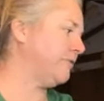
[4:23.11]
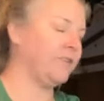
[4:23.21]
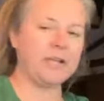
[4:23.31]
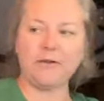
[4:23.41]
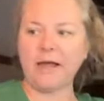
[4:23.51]
to
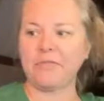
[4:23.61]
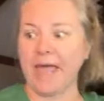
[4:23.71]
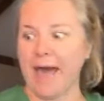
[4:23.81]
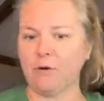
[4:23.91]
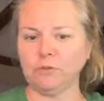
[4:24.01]
figure
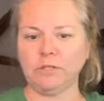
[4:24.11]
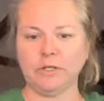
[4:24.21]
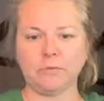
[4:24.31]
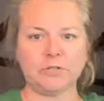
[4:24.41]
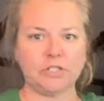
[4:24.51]
out the
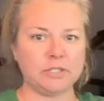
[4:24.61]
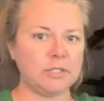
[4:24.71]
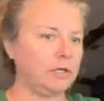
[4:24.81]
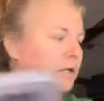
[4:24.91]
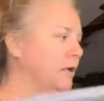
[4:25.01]
Outlook, which
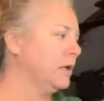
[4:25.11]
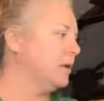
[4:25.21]
is the